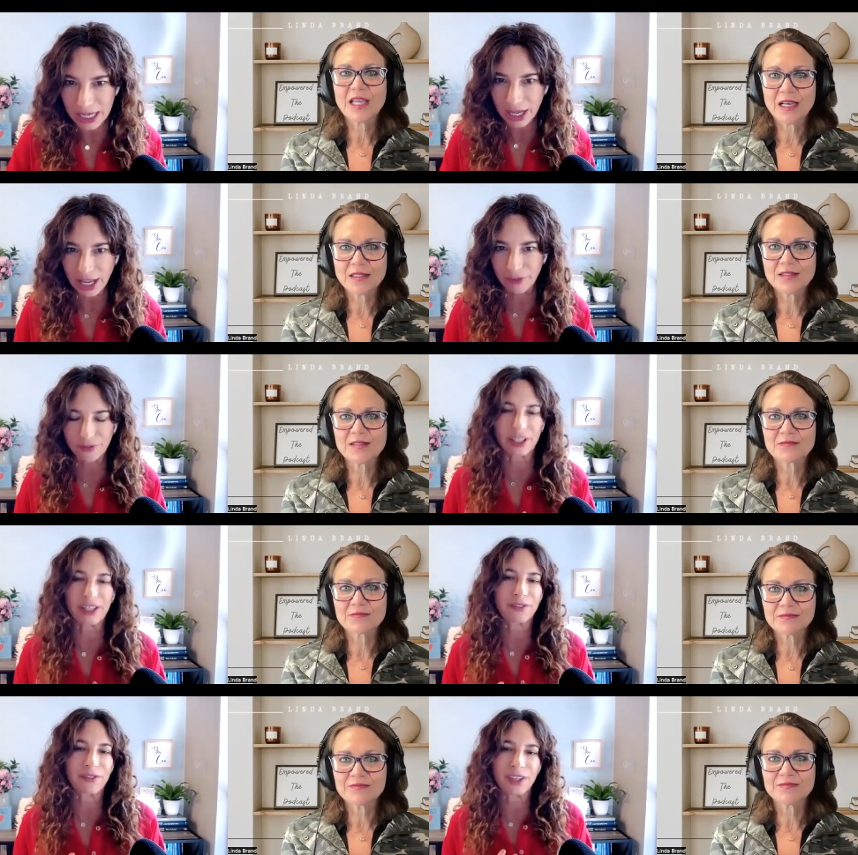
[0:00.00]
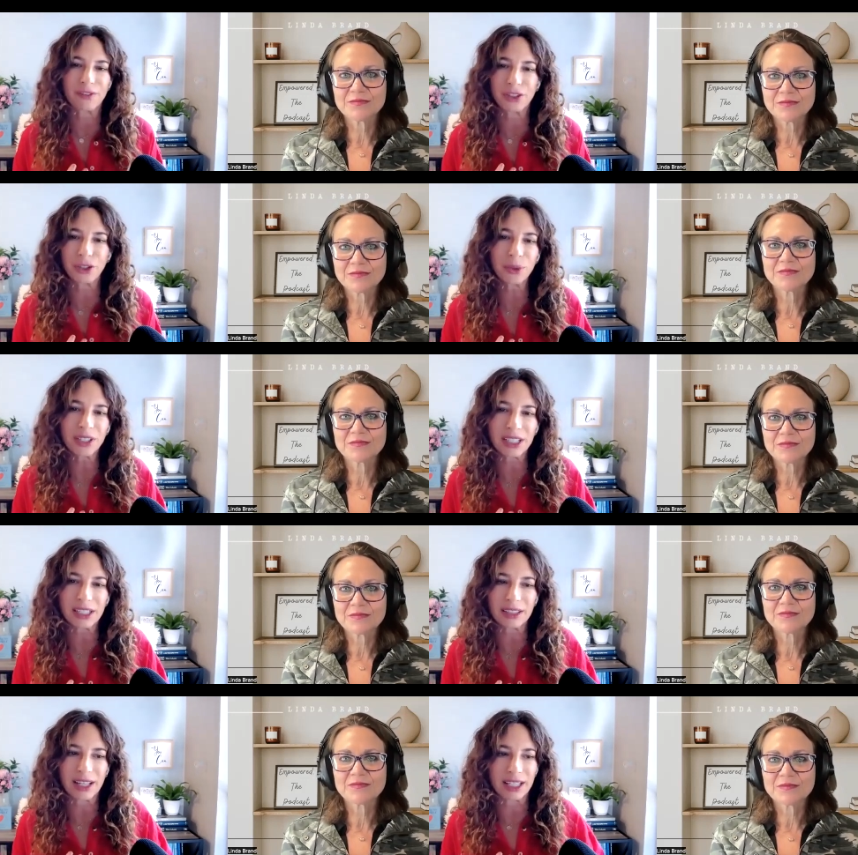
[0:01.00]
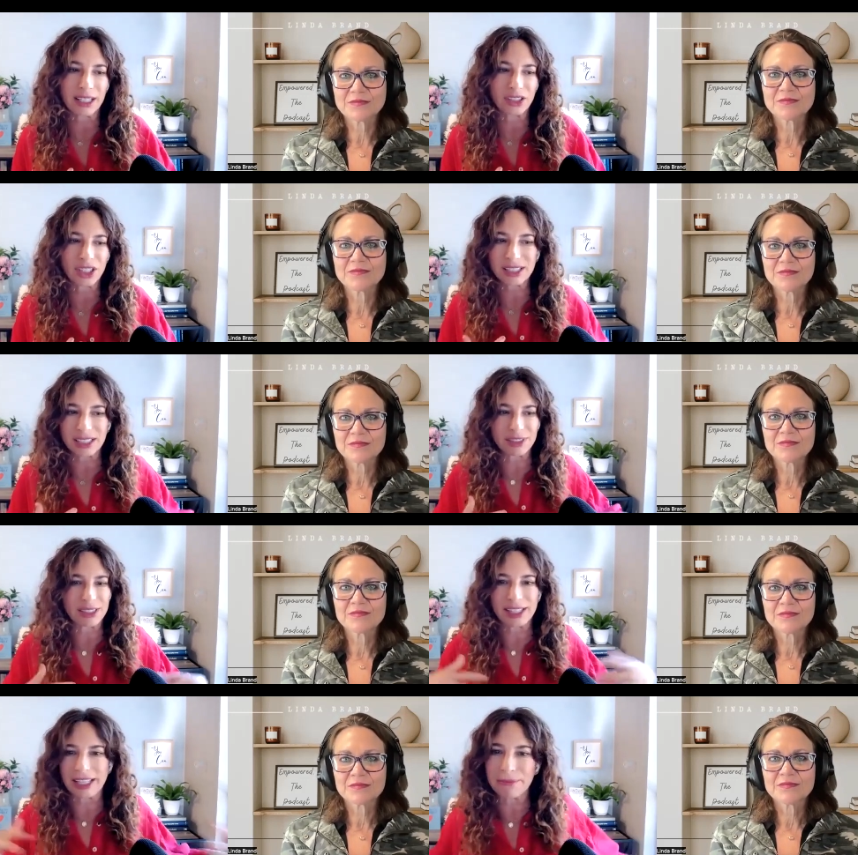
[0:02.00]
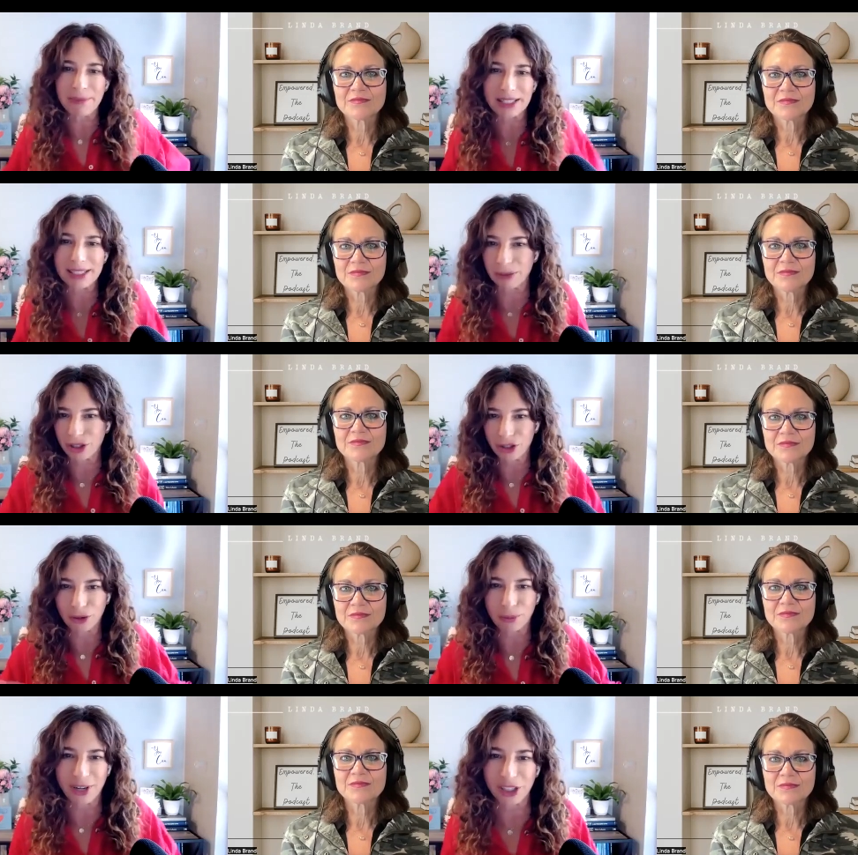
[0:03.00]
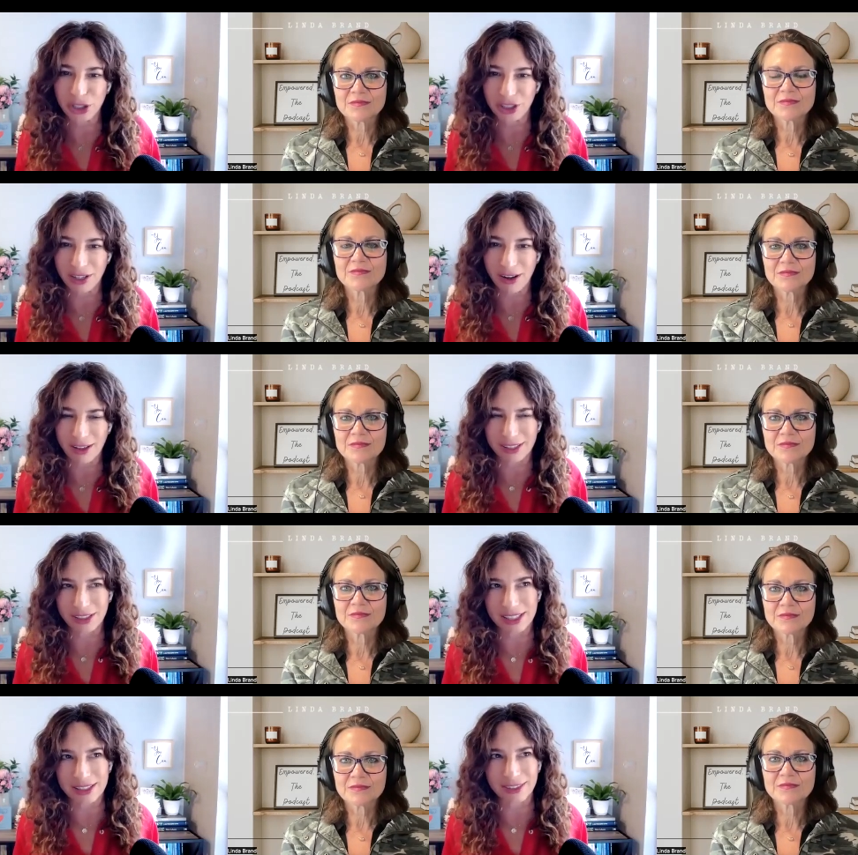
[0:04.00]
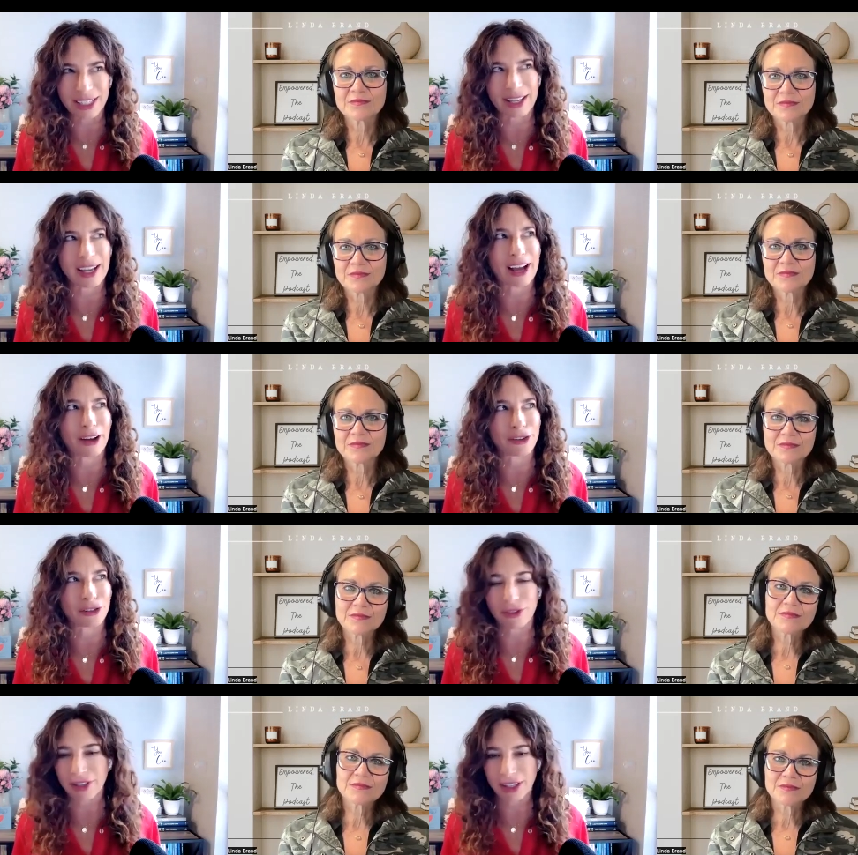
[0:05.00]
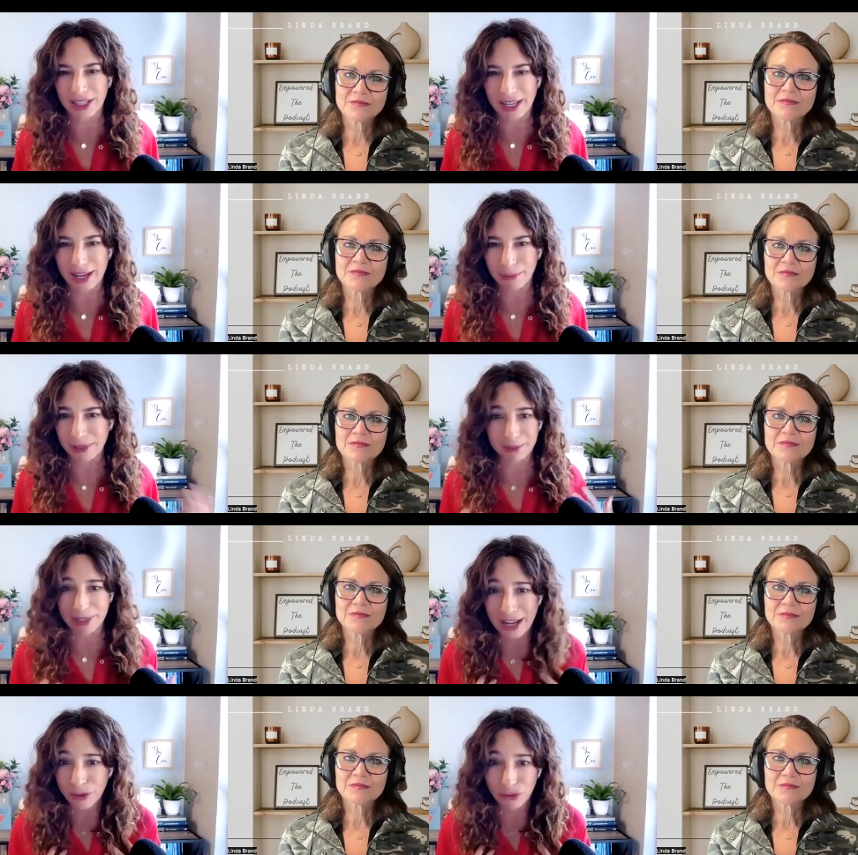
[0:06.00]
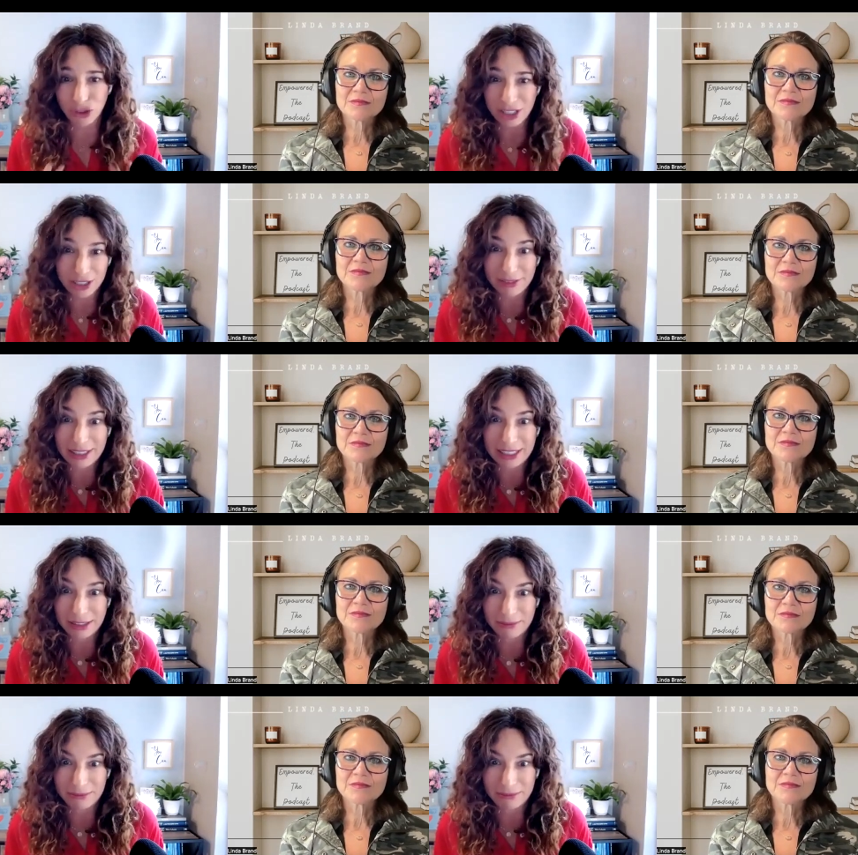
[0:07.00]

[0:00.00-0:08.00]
Speaker 1: Yeah. If if if you were gonna like just even say it messy with no pressure at all and just look at how do you think that happened? I mean, how genuinely